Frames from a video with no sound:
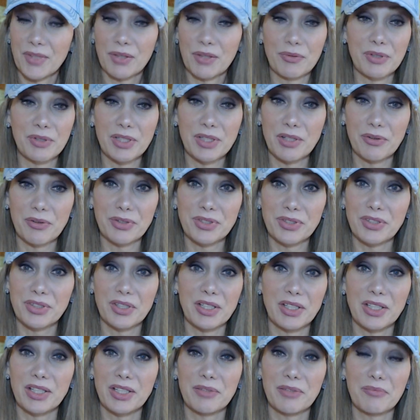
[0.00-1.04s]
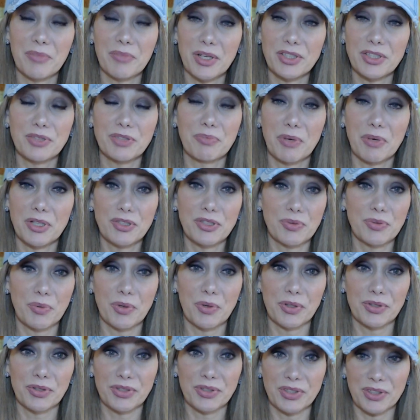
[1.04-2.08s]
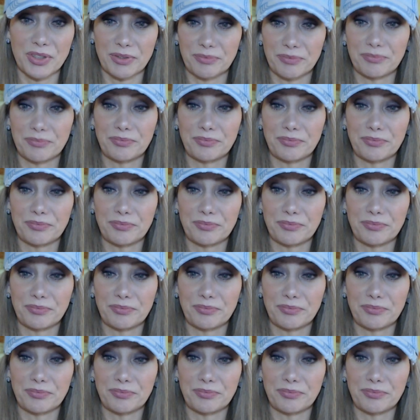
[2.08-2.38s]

We know it's going to get much, much worse.